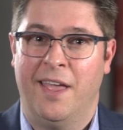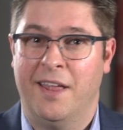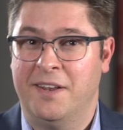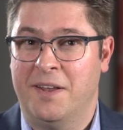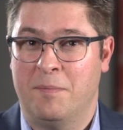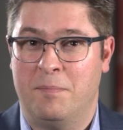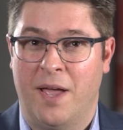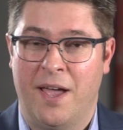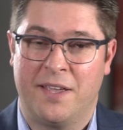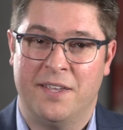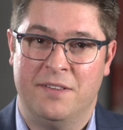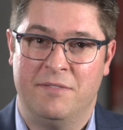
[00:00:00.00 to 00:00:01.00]
ended up
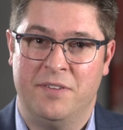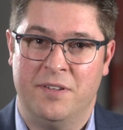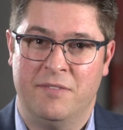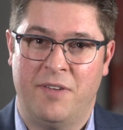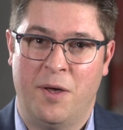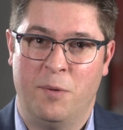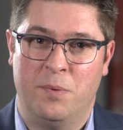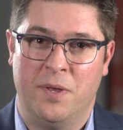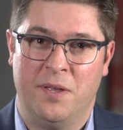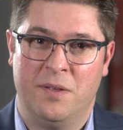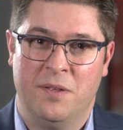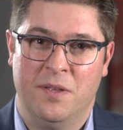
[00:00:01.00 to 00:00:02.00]
back in the field of
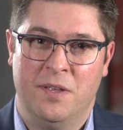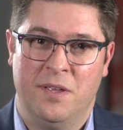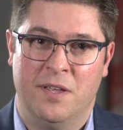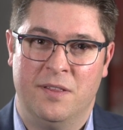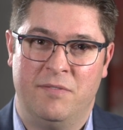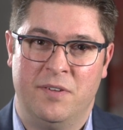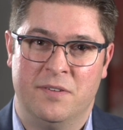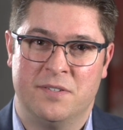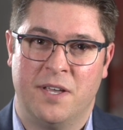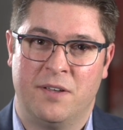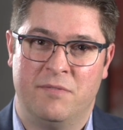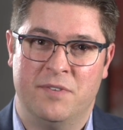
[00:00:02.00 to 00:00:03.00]
helping, in the field of
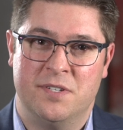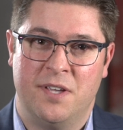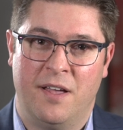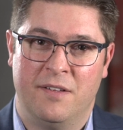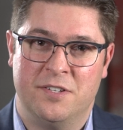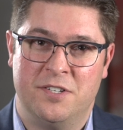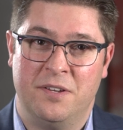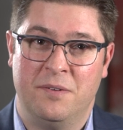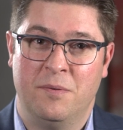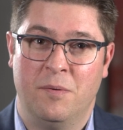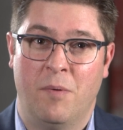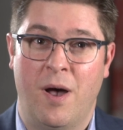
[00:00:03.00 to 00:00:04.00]
psychophysiology.
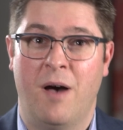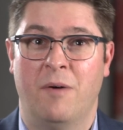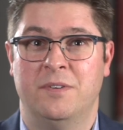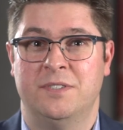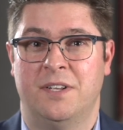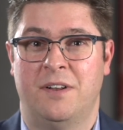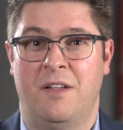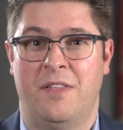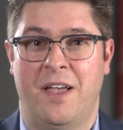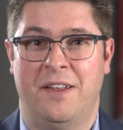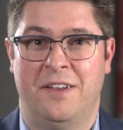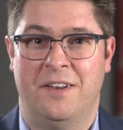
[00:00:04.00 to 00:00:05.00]
Wow, said all
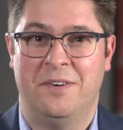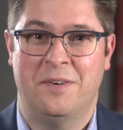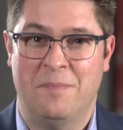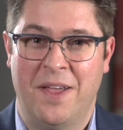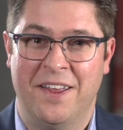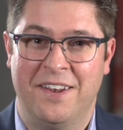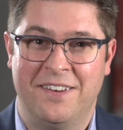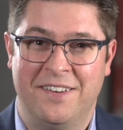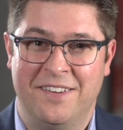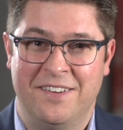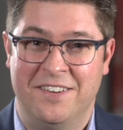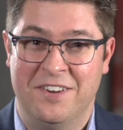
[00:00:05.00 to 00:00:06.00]
that in under a minute.
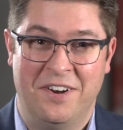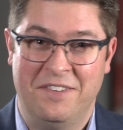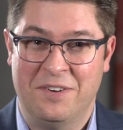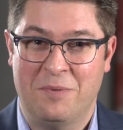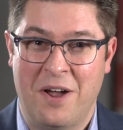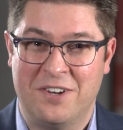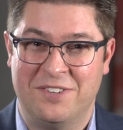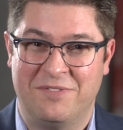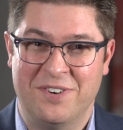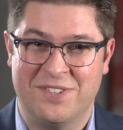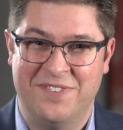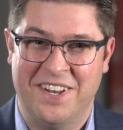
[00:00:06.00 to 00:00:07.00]
You don't even need to watch the
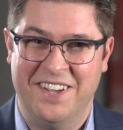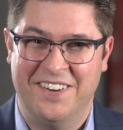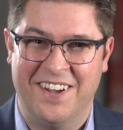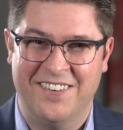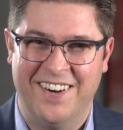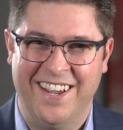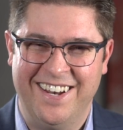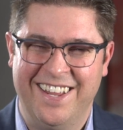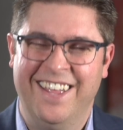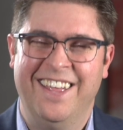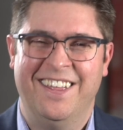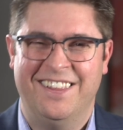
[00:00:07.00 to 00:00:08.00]
first video now, right?
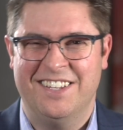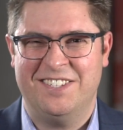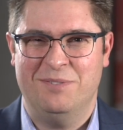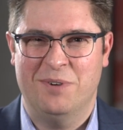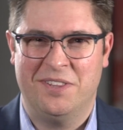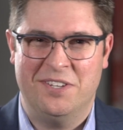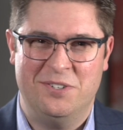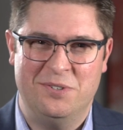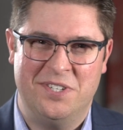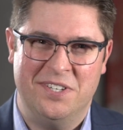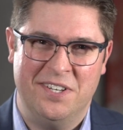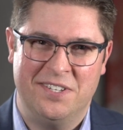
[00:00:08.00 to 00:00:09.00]
Unless you want the
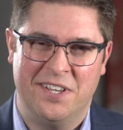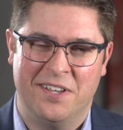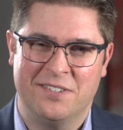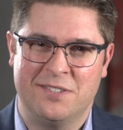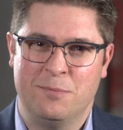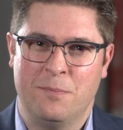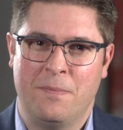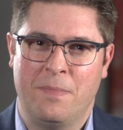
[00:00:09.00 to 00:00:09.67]
juicy details.